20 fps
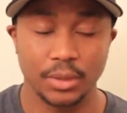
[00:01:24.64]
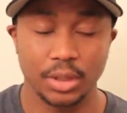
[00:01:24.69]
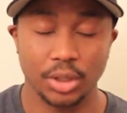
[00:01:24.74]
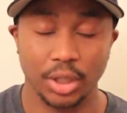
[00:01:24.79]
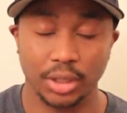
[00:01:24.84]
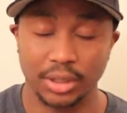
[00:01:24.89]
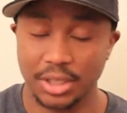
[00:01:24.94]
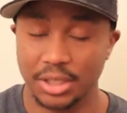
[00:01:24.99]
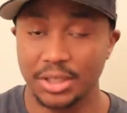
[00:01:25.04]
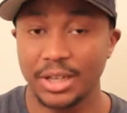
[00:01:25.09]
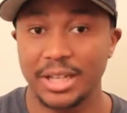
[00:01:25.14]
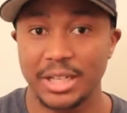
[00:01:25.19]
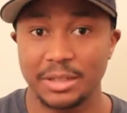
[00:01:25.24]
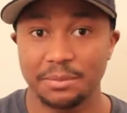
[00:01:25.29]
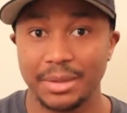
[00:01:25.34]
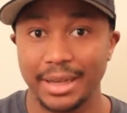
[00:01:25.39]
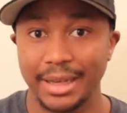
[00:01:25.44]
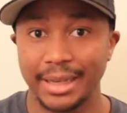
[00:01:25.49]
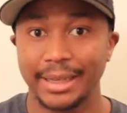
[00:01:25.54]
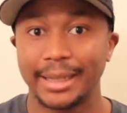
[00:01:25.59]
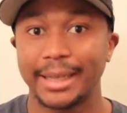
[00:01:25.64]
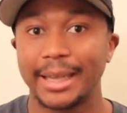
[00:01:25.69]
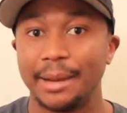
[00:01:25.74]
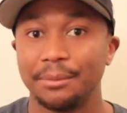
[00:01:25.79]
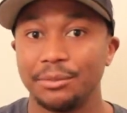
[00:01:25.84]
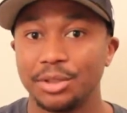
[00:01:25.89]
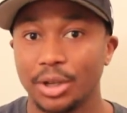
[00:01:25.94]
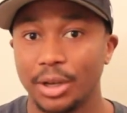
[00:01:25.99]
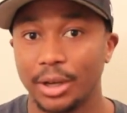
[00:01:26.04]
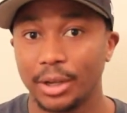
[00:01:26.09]
Doctor Strange is being
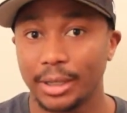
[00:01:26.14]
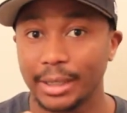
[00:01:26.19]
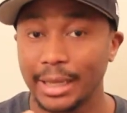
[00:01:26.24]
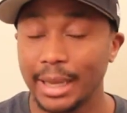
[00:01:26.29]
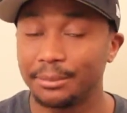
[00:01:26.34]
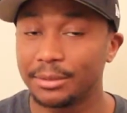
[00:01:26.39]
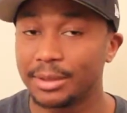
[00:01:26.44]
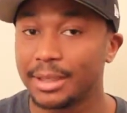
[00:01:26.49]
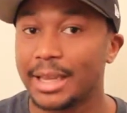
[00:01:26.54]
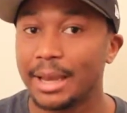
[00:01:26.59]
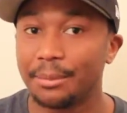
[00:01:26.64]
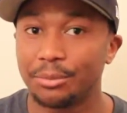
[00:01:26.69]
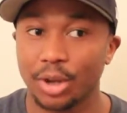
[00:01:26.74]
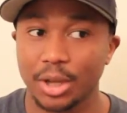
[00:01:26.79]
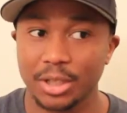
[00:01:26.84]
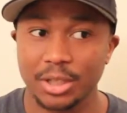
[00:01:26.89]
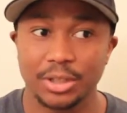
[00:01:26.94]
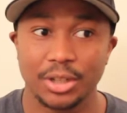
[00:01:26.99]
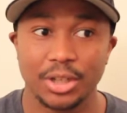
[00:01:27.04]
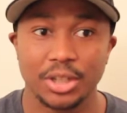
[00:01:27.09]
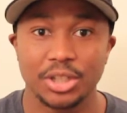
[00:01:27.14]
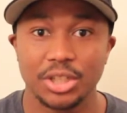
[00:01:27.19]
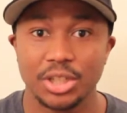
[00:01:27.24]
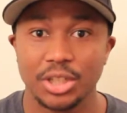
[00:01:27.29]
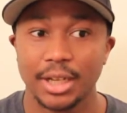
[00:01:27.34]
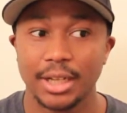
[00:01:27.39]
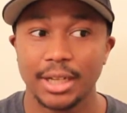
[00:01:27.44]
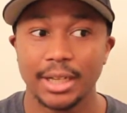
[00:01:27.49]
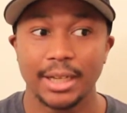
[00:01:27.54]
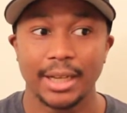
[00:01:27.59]
kept
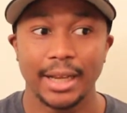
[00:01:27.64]
hostage,